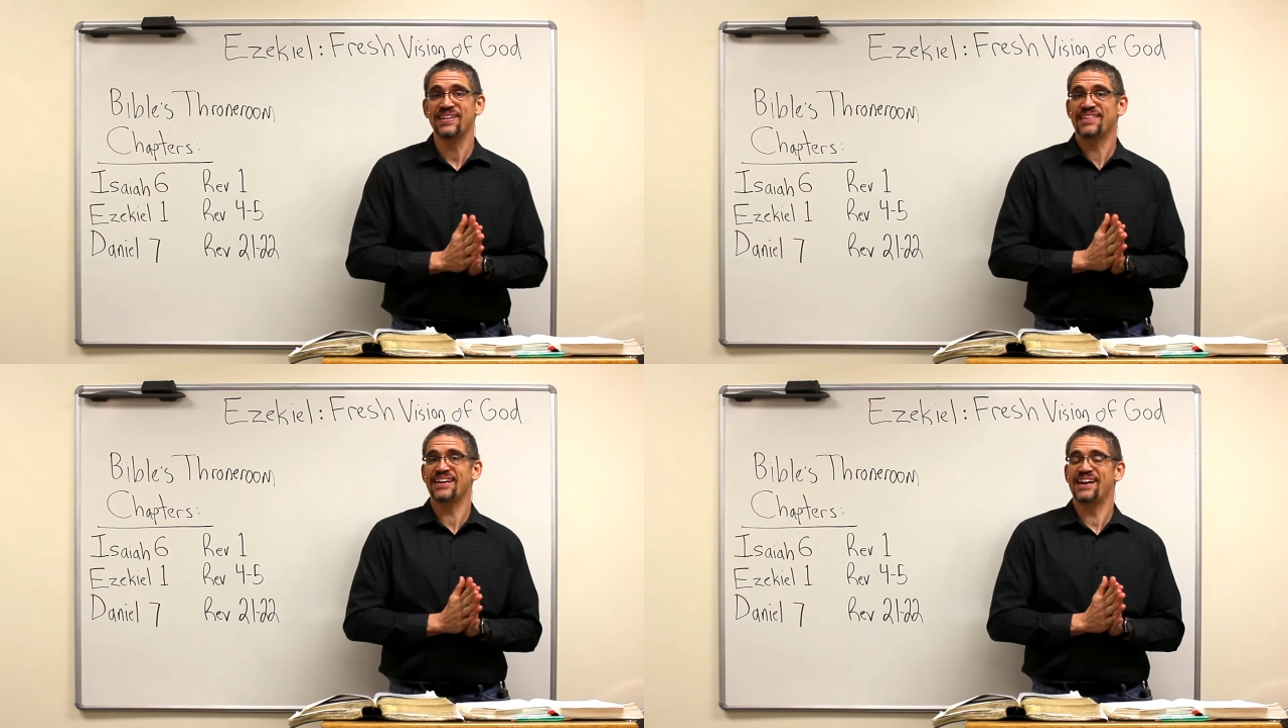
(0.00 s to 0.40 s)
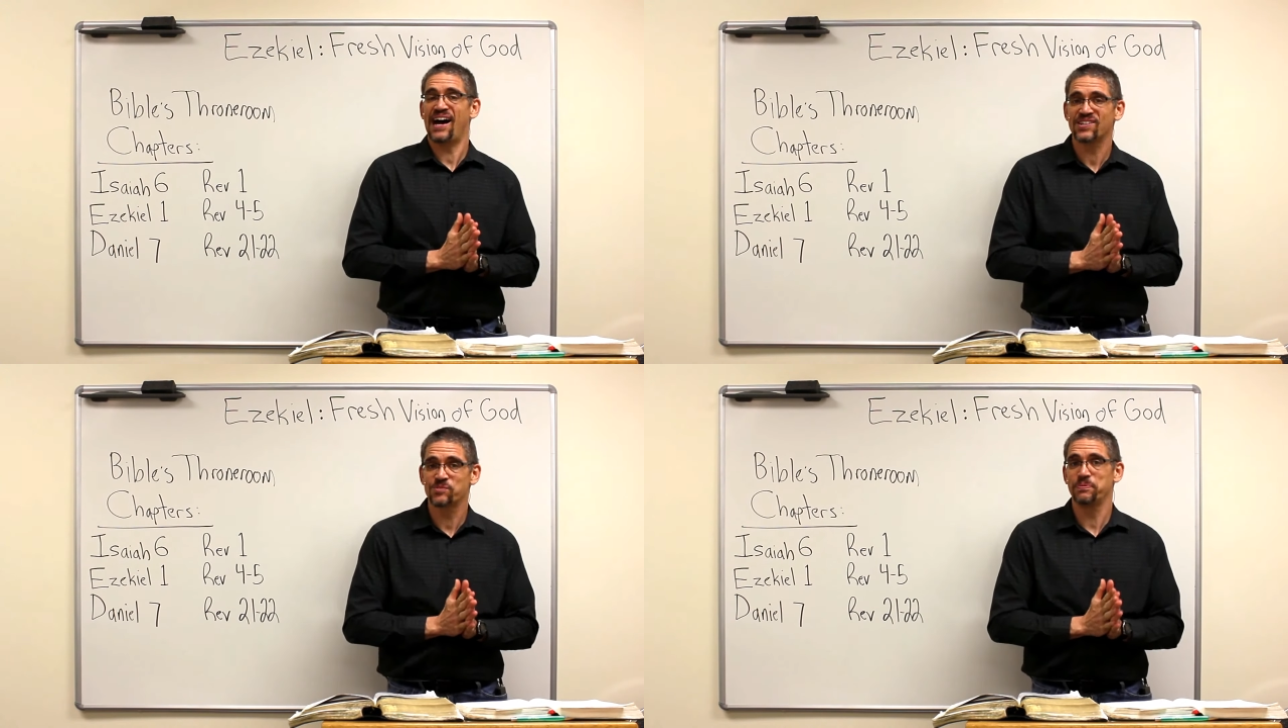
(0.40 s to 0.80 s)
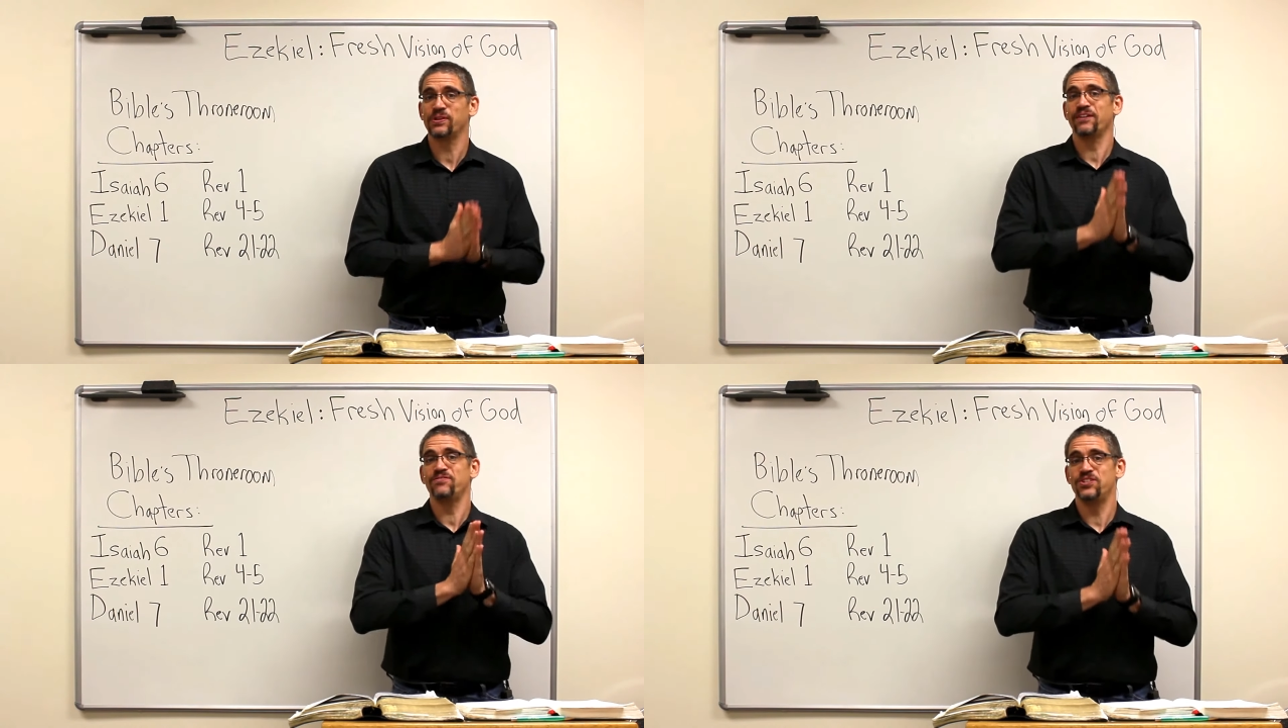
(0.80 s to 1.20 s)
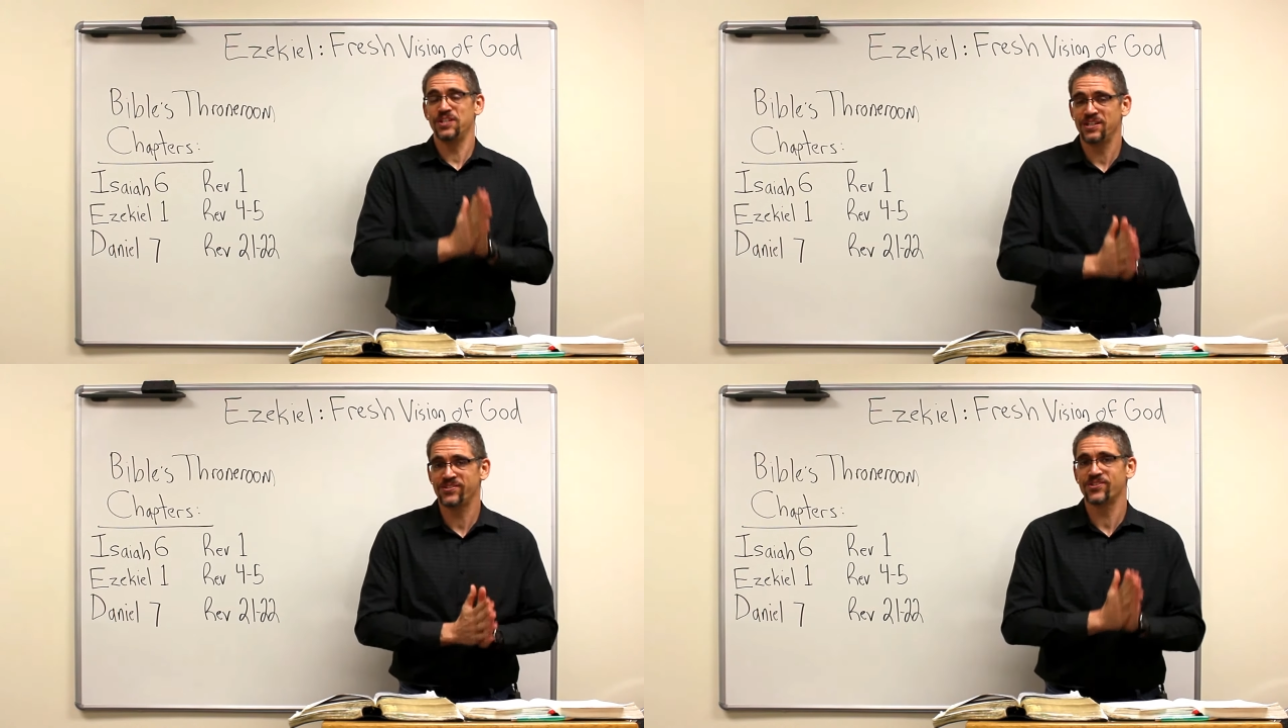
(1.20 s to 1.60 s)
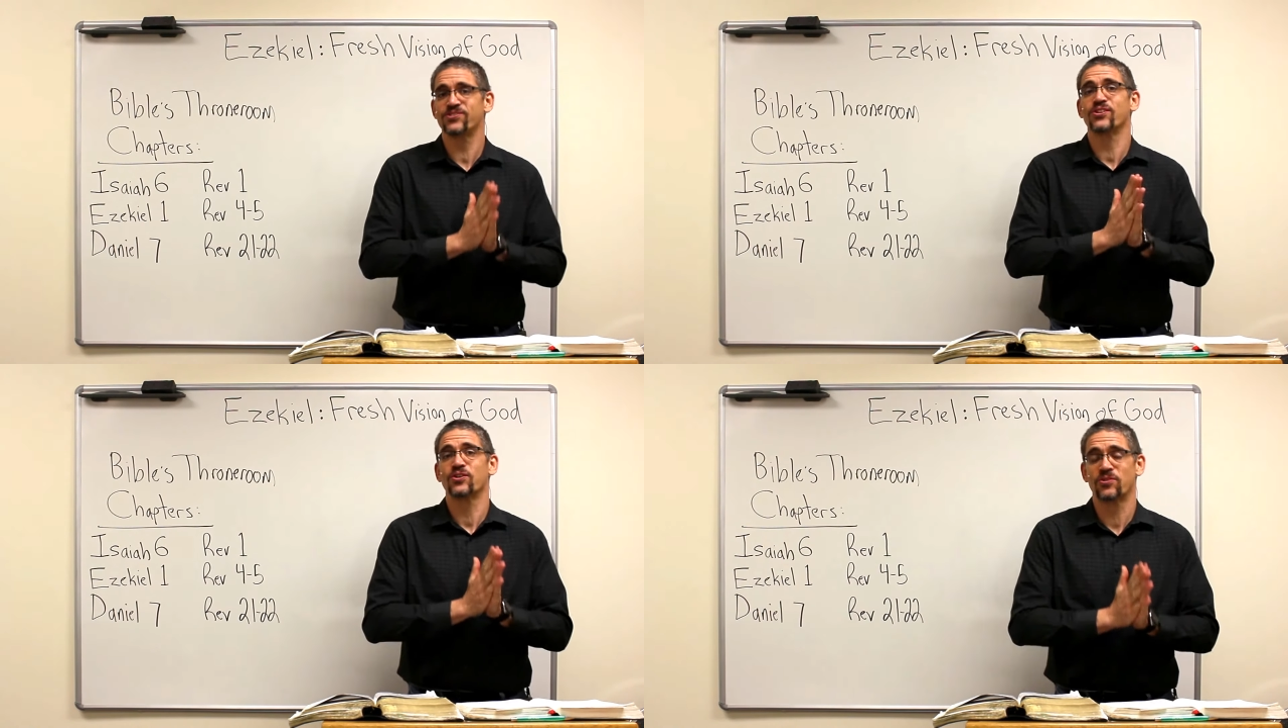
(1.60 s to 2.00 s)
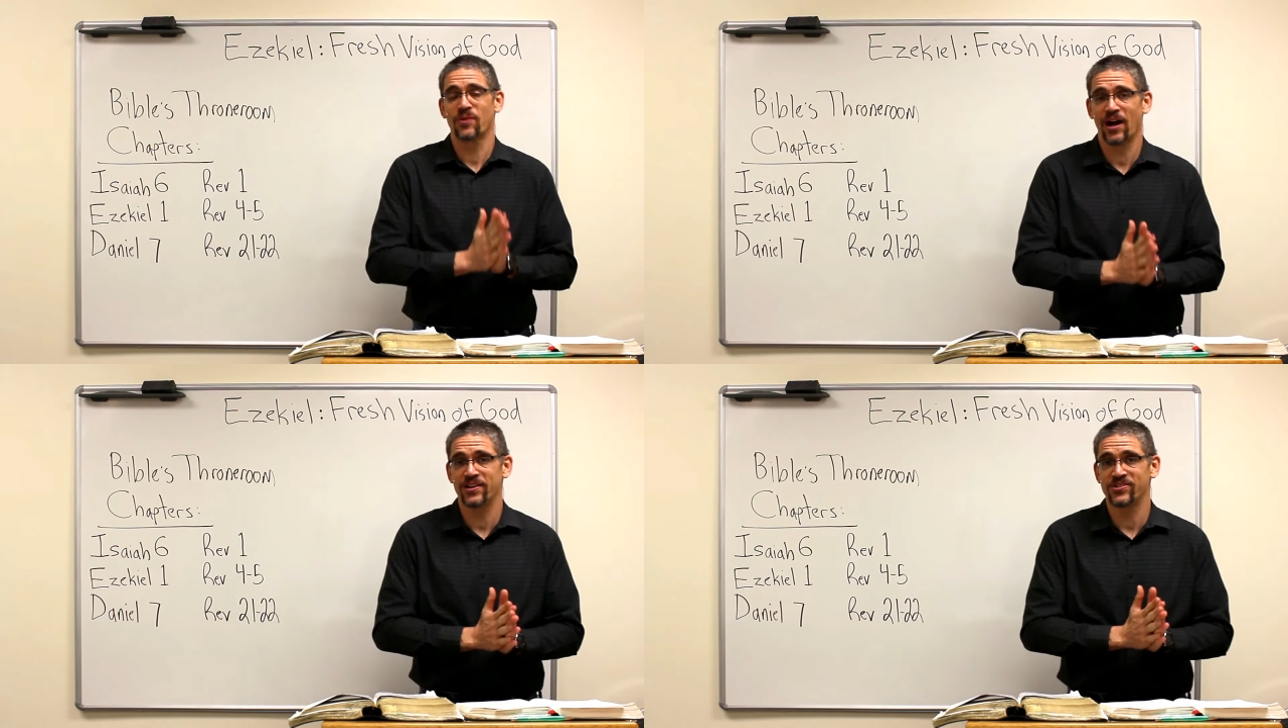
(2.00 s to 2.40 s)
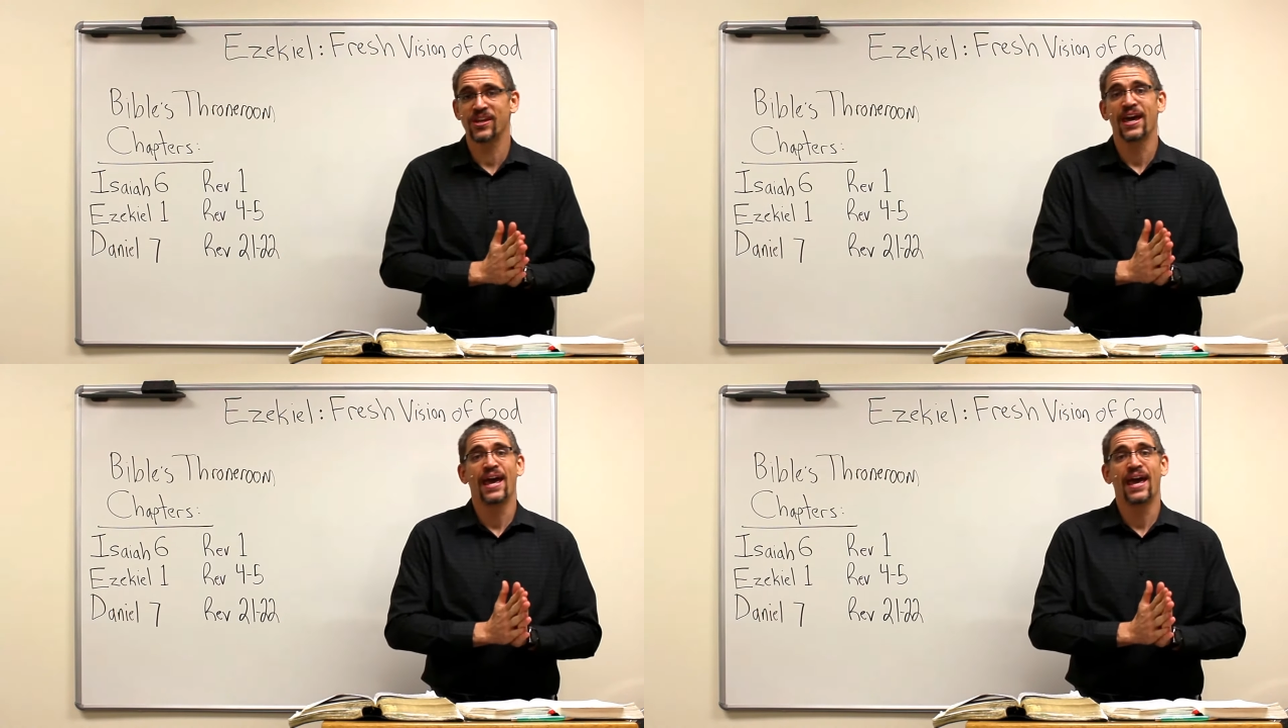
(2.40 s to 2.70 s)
in the gospel of Jesus Christ.